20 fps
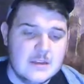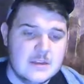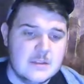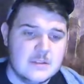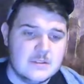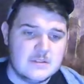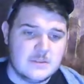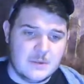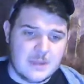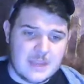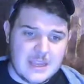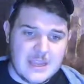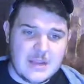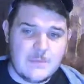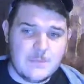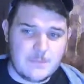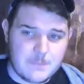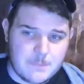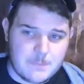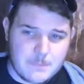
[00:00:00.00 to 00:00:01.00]
Some
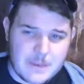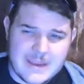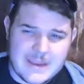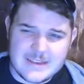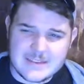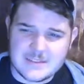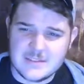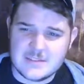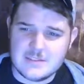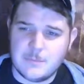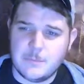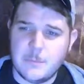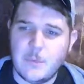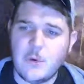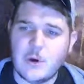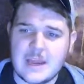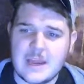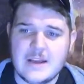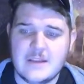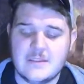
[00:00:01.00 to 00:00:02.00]
key pieces to
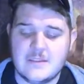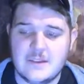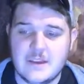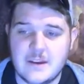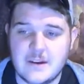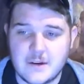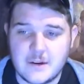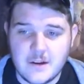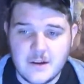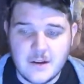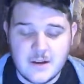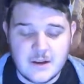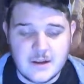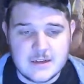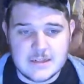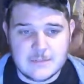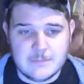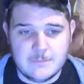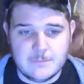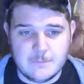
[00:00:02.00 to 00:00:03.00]
point out there.
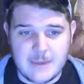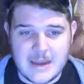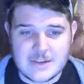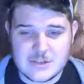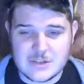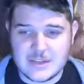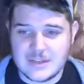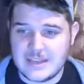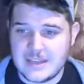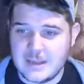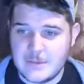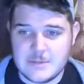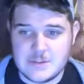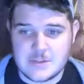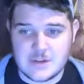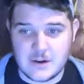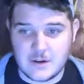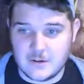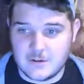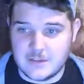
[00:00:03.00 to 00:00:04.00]
Magic damage
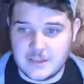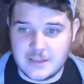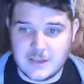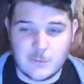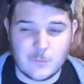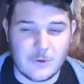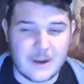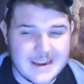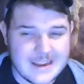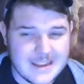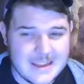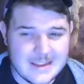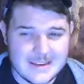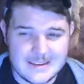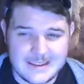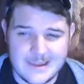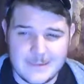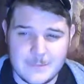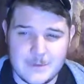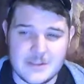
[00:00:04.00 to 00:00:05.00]
early, radiant
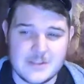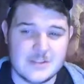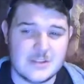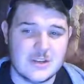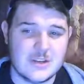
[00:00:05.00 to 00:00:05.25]
damage.